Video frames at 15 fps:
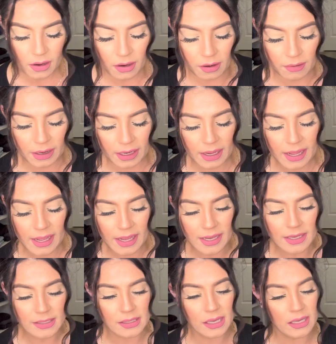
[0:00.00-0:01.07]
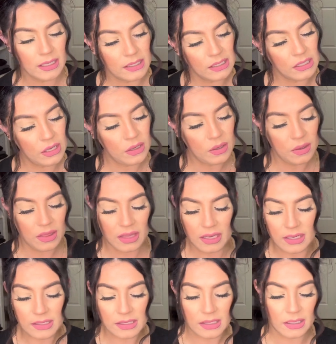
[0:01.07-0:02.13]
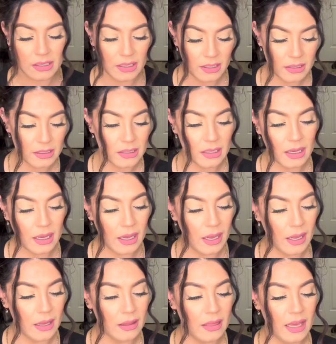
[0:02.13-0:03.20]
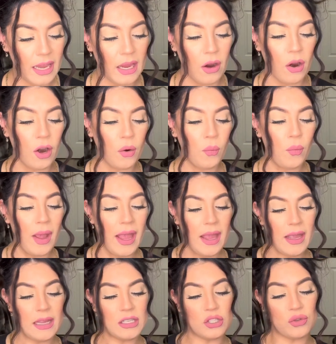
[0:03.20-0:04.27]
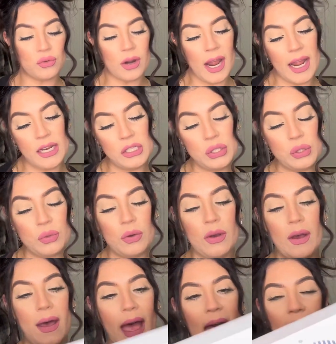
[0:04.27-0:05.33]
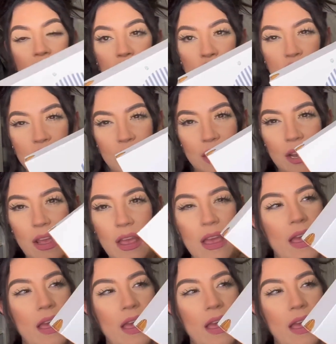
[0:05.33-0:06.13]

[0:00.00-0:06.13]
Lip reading: All right, guys, so this looks like they are wet and dry dual action